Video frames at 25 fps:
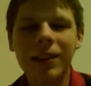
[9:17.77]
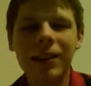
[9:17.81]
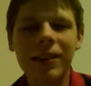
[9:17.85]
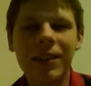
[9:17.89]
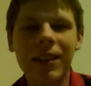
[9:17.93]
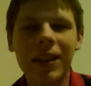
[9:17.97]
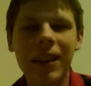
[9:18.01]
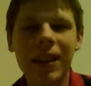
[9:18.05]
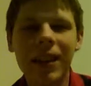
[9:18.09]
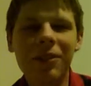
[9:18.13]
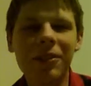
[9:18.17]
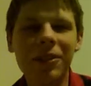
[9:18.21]

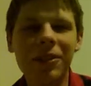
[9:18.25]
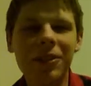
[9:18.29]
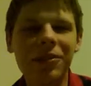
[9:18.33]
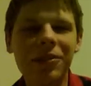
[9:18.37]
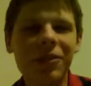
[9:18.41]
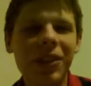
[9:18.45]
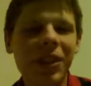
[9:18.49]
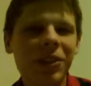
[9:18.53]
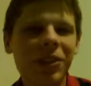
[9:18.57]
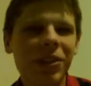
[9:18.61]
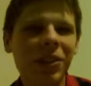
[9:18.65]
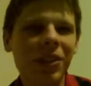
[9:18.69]
They have an
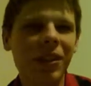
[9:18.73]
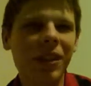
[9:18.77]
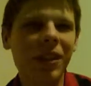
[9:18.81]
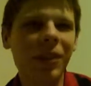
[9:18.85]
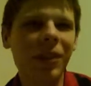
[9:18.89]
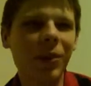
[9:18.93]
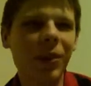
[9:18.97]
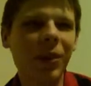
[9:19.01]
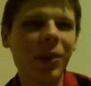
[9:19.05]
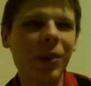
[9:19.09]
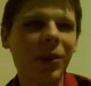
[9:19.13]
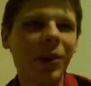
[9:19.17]
affectionate
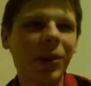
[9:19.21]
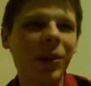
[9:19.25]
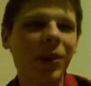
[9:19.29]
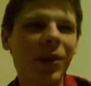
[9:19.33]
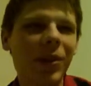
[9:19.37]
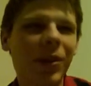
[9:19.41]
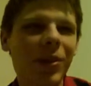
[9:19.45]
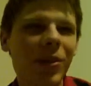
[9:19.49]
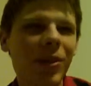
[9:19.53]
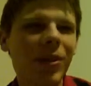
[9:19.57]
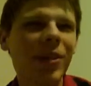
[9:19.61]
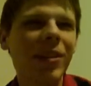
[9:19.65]
name called
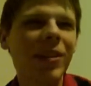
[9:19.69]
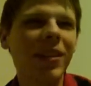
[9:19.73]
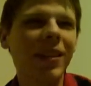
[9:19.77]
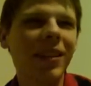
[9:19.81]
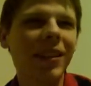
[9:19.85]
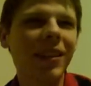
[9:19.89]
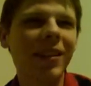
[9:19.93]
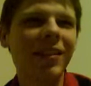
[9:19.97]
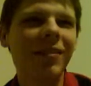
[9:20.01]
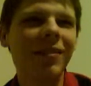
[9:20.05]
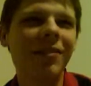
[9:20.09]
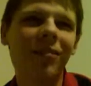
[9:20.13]
hookers,
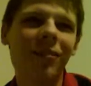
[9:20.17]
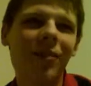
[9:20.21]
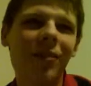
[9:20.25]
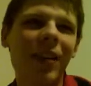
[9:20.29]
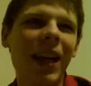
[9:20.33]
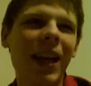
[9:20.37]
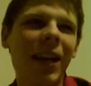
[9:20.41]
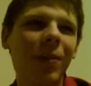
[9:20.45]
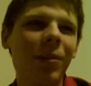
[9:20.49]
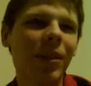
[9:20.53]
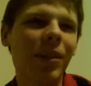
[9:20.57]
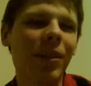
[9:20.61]
and
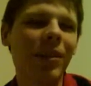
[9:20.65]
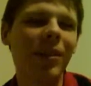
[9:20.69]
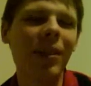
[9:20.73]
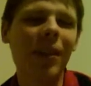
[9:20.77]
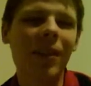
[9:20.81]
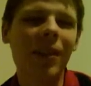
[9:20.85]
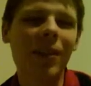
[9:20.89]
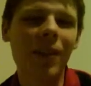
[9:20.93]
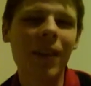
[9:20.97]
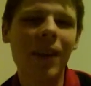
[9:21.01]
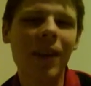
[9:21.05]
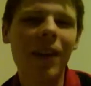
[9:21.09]
aptly
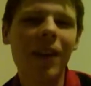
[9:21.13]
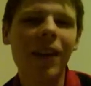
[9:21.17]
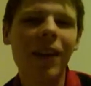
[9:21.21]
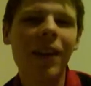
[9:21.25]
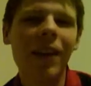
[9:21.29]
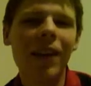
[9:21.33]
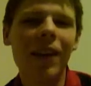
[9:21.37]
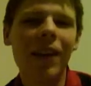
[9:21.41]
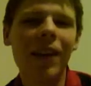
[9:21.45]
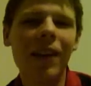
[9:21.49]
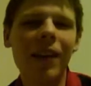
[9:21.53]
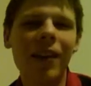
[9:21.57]
so.
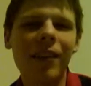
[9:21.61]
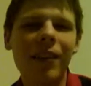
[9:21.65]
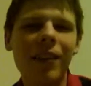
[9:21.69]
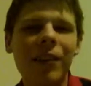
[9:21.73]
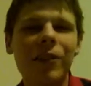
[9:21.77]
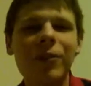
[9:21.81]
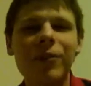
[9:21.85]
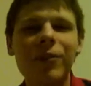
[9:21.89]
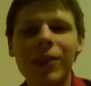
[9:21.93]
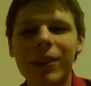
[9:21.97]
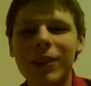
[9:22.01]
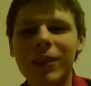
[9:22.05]

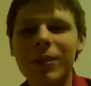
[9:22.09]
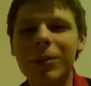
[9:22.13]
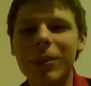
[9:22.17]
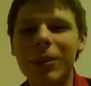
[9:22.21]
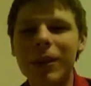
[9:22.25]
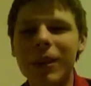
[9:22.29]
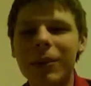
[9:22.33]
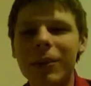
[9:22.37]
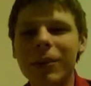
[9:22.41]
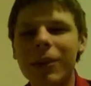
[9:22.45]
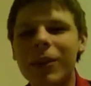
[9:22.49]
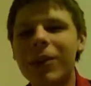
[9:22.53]
They're fun to
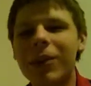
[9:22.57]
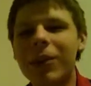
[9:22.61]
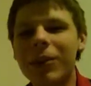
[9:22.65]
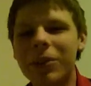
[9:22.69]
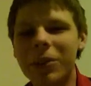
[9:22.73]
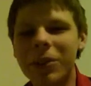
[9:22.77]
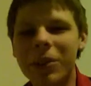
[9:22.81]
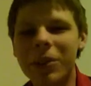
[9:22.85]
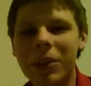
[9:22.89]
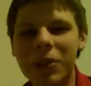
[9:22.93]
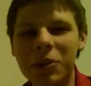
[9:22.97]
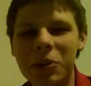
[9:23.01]
play. We call it
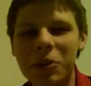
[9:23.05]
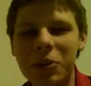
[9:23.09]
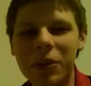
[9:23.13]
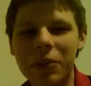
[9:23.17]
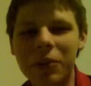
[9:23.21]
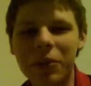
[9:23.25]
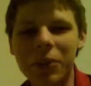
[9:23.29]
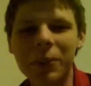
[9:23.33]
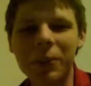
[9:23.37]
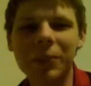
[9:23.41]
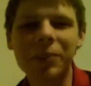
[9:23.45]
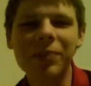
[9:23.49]
the hooker
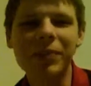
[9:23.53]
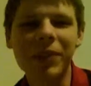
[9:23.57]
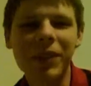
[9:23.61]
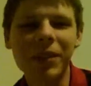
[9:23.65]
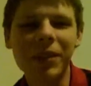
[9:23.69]
shuffle.